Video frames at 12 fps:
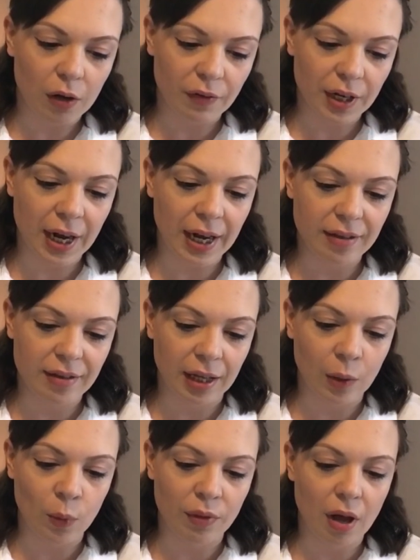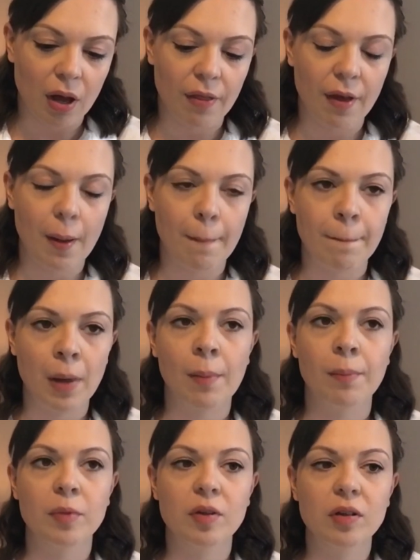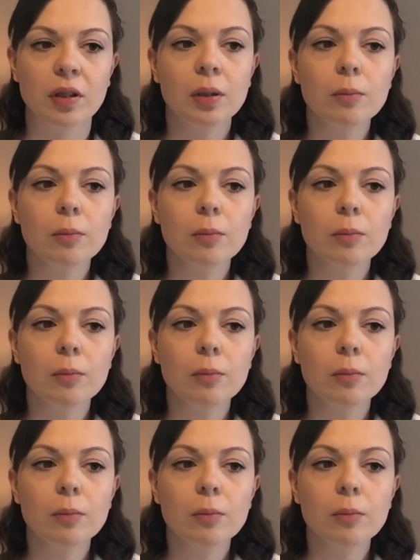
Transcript: of connecting with other mums?